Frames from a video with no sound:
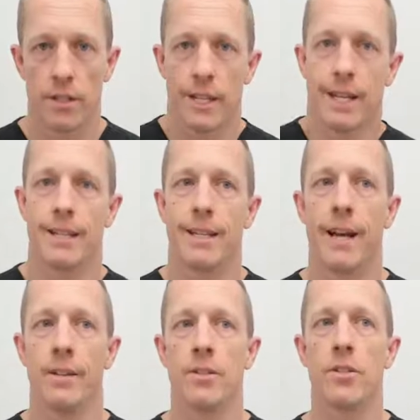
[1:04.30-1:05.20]
is that it
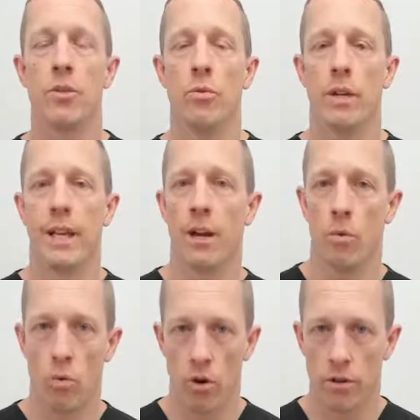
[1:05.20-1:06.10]
tends to get
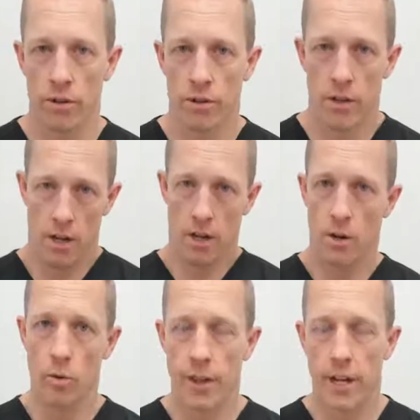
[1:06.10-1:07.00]
worse
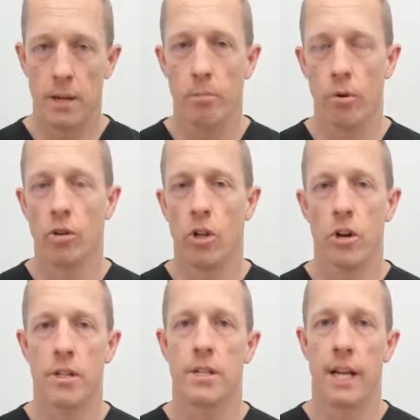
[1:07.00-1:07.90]
with any
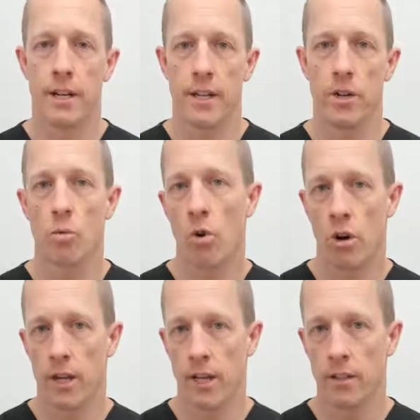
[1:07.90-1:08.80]
prolonged standing or
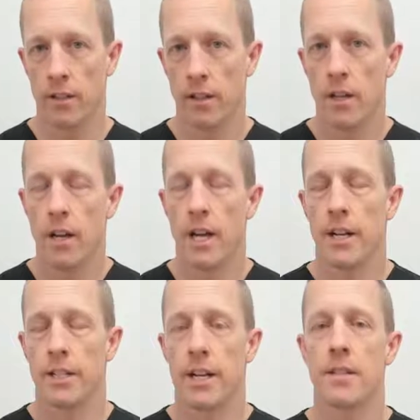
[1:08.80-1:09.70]
walking, and
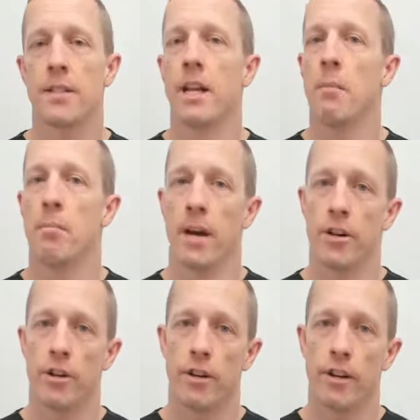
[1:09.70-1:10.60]
it tends to get
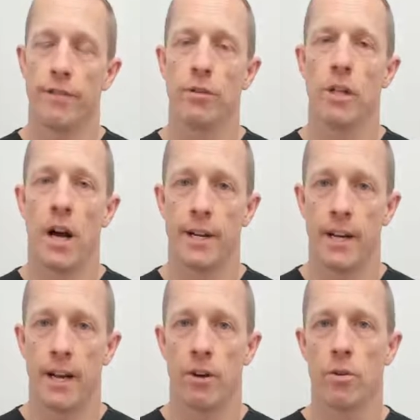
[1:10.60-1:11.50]
better if you lie
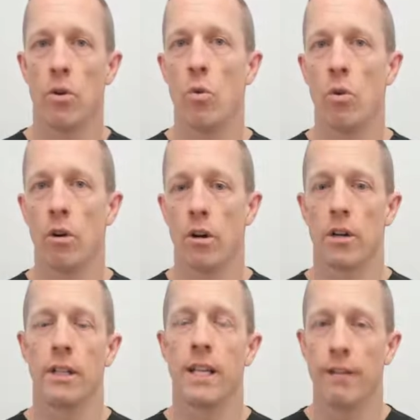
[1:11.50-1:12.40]
down or
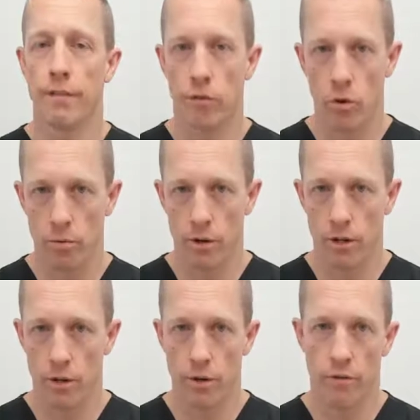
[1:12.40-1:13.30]
lean
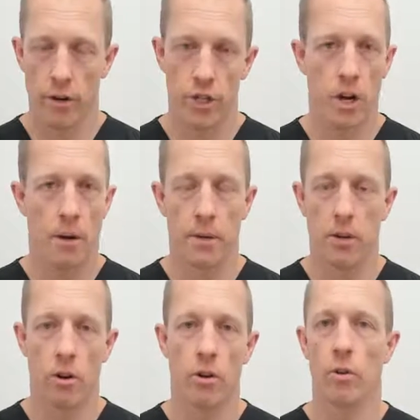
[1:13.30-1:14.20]
forward over a shopping
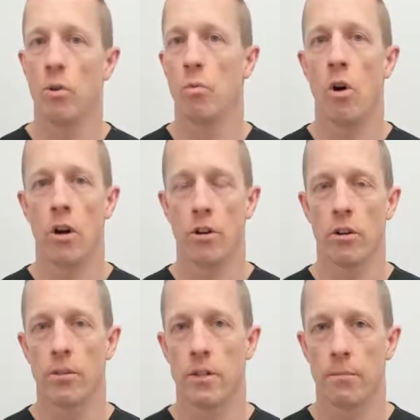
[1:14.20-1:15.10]
cart or a walker
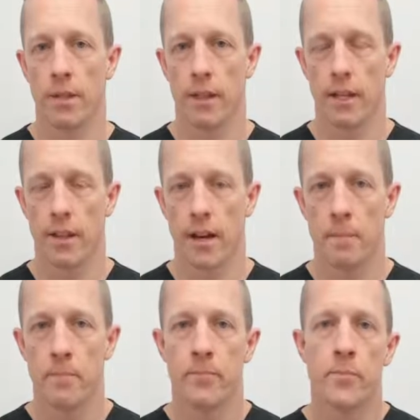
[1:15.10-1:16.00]
or something like that.